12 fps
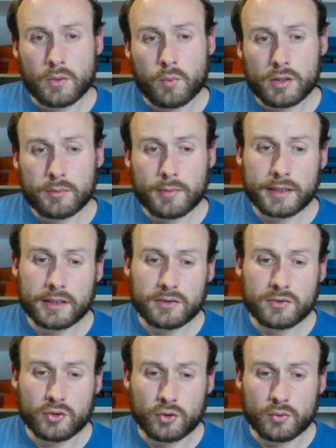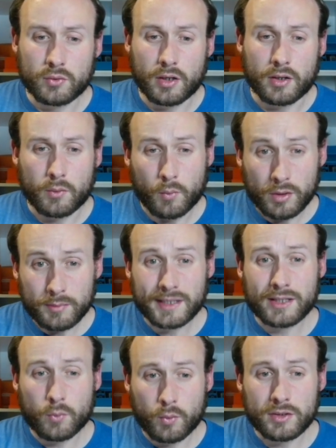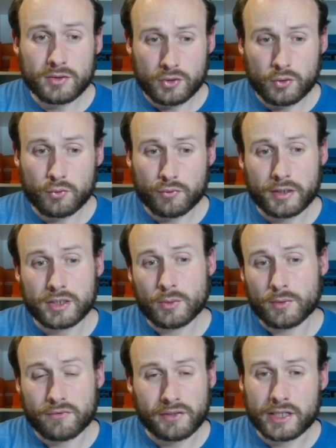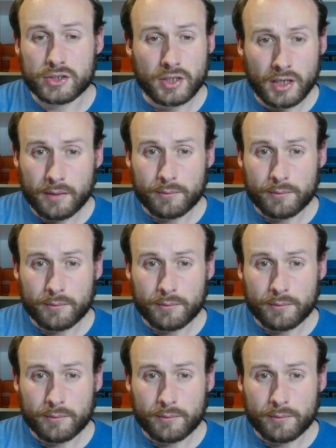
A 1-mana 1/2 creature with flash